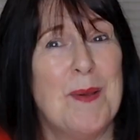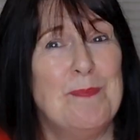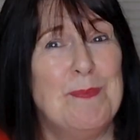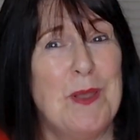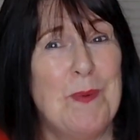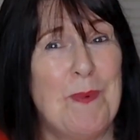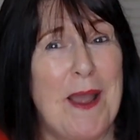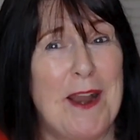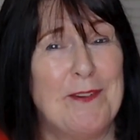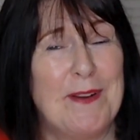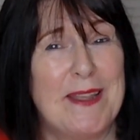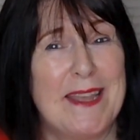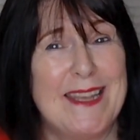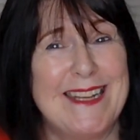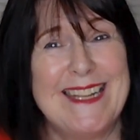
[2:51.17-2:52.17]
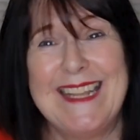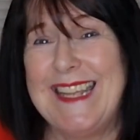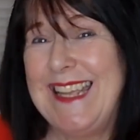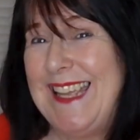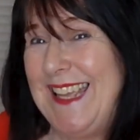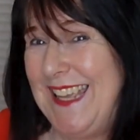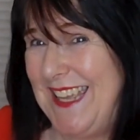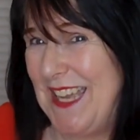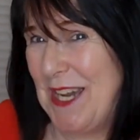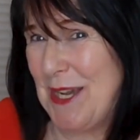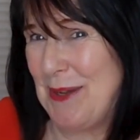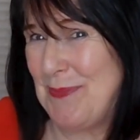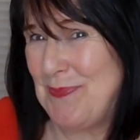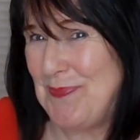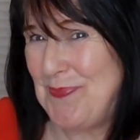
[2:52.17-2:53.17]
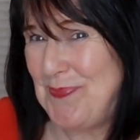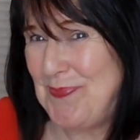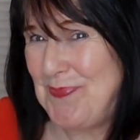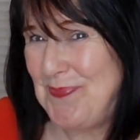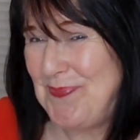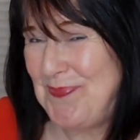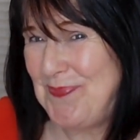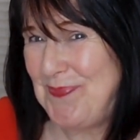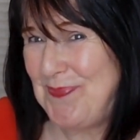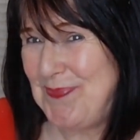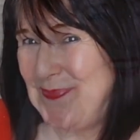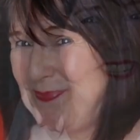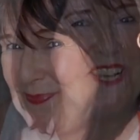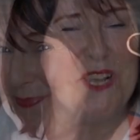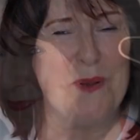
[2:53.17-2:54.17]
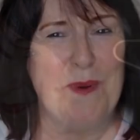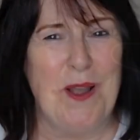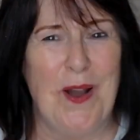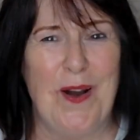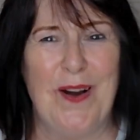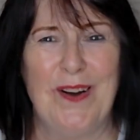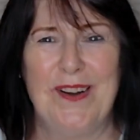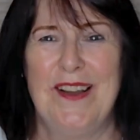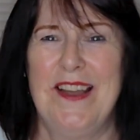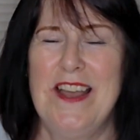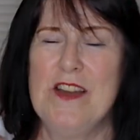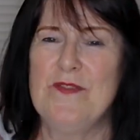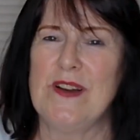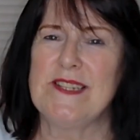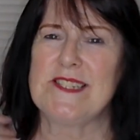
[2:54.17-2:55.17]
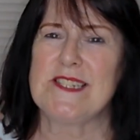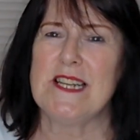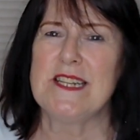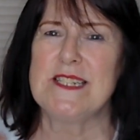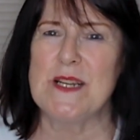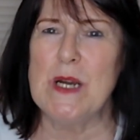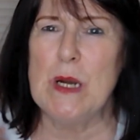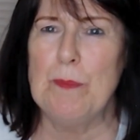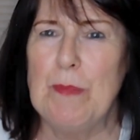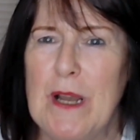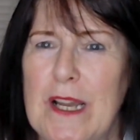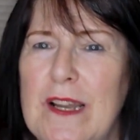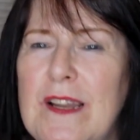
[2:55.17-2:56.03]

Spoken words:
me wearing it here. And here we are. If I stand up,